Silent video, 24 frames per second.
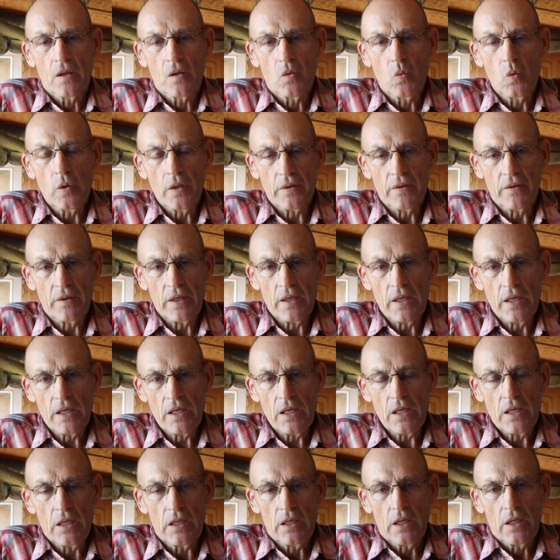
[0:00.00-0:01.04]

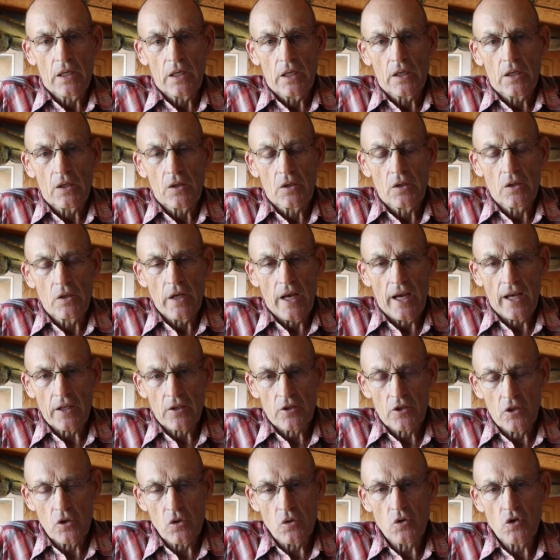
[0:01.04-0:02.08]

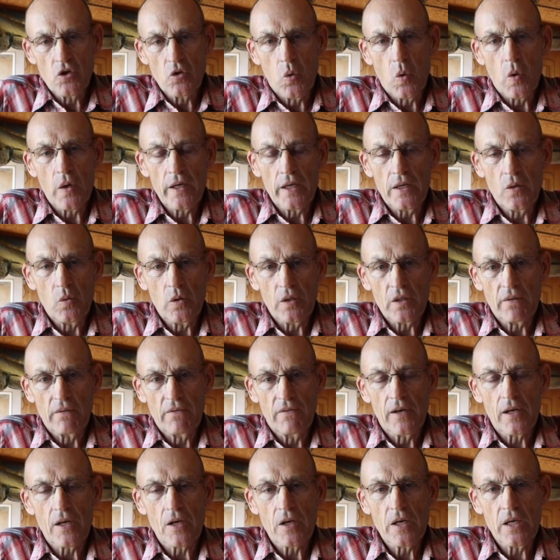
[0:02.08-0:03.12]
at 220 with a
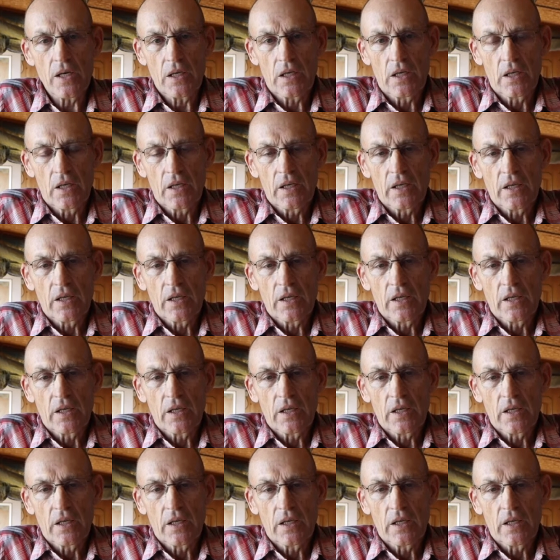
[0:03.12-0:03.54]
very